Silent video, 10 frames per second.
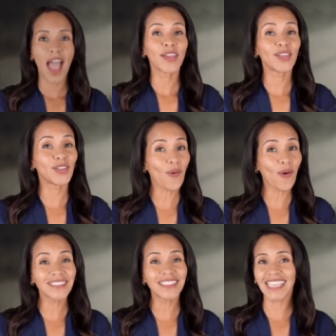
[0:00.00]
Your
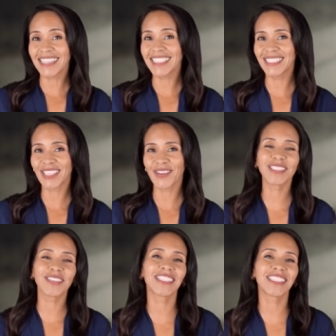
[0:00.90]
daily dose
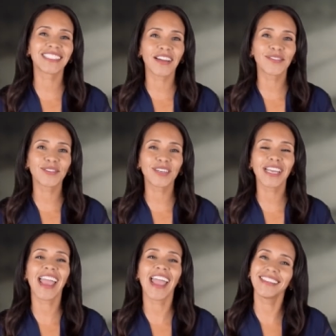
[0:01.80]
of discovery
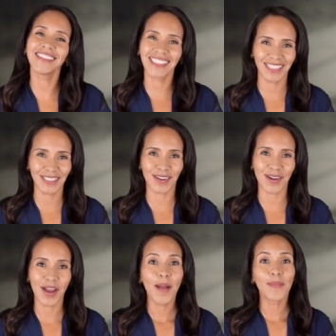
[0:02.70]
ends here,
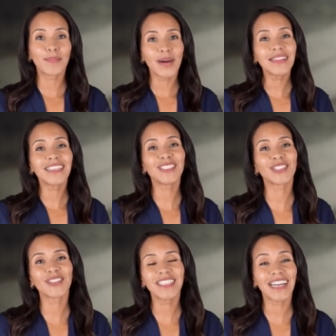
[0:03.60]
but the
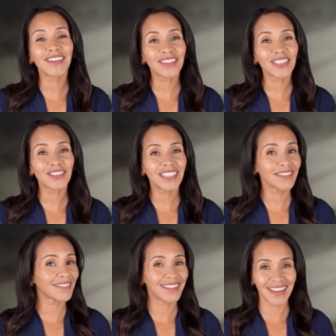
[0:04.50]
journey of learning
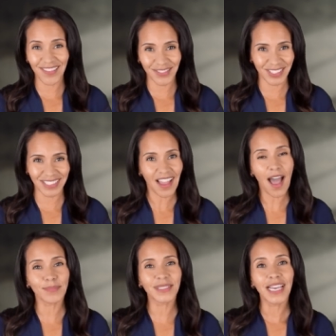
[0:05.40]
never stops.